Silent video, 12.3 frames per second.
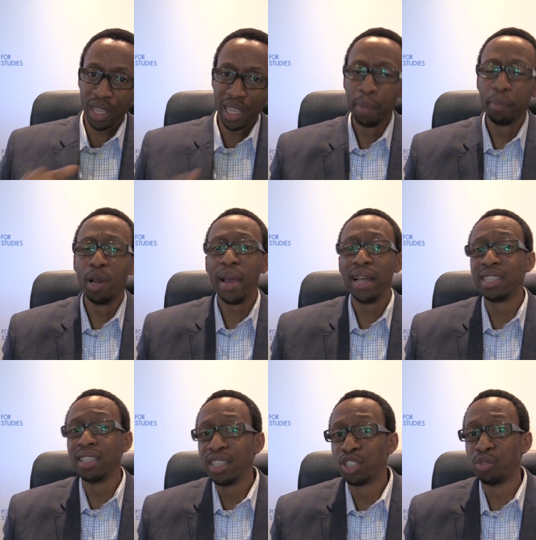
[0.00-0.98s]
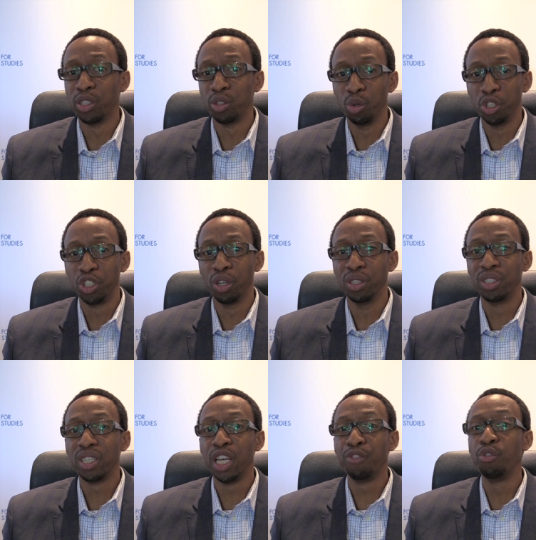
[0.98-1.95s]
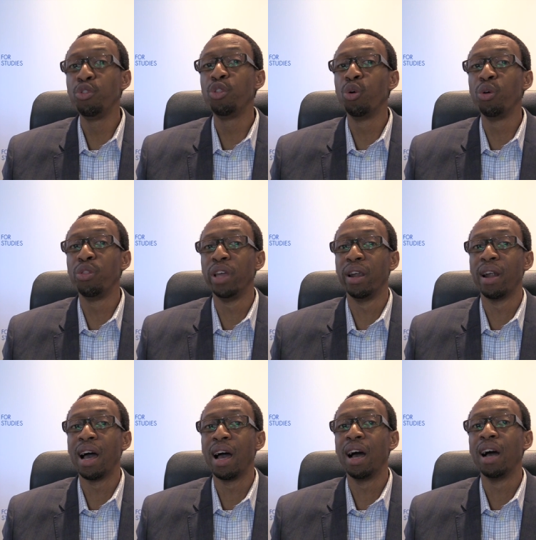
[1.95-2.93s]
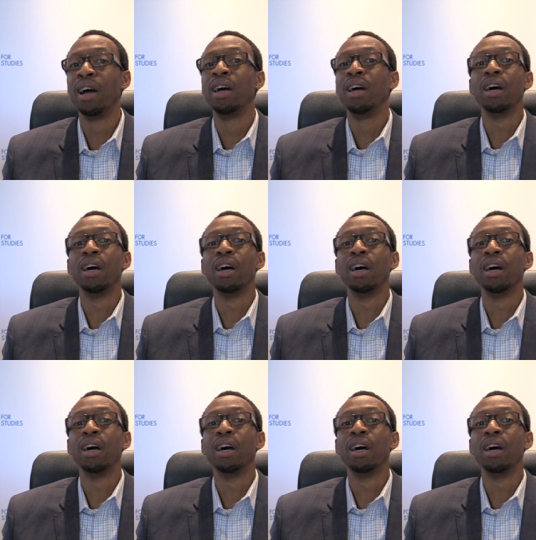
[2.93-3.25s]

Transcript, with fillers: implementing these resolutions, even though there are,